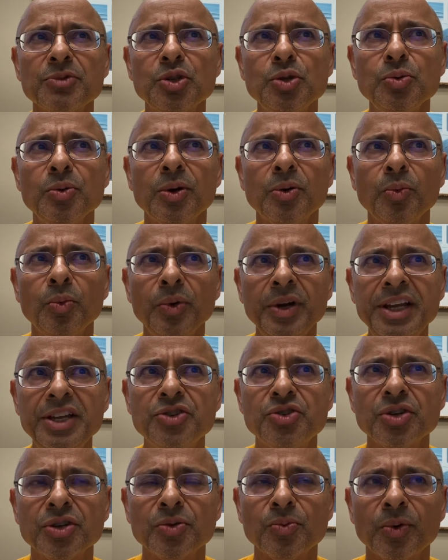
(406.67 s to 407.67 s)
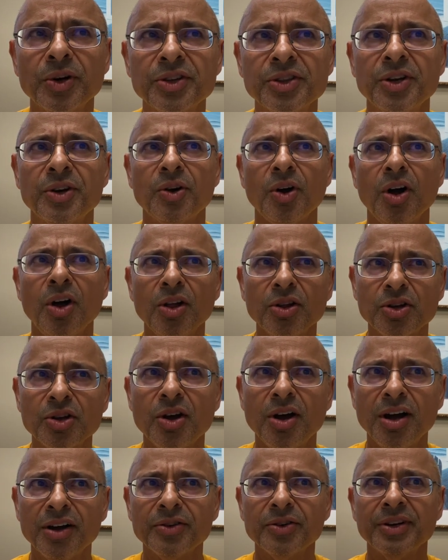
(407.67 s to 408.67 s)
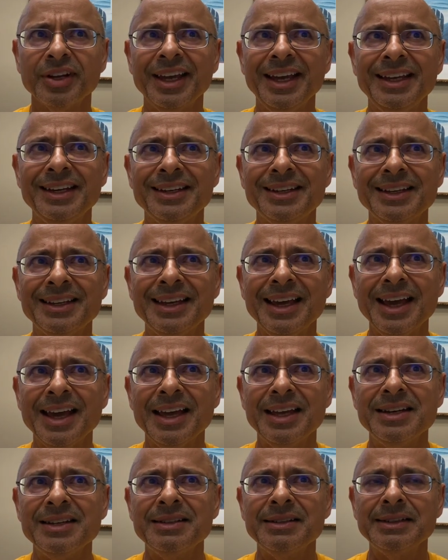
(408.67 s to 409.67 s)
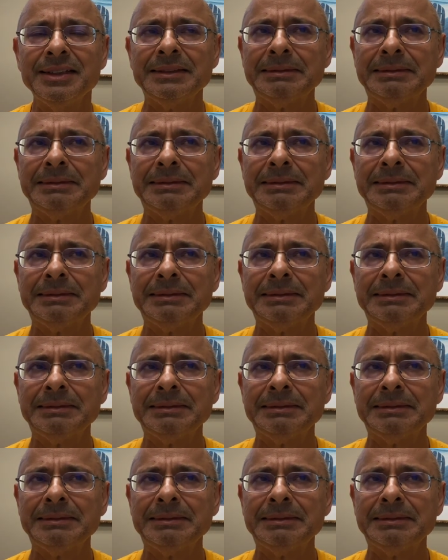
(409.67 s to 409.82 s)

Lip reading: to a region where they're all congregated again,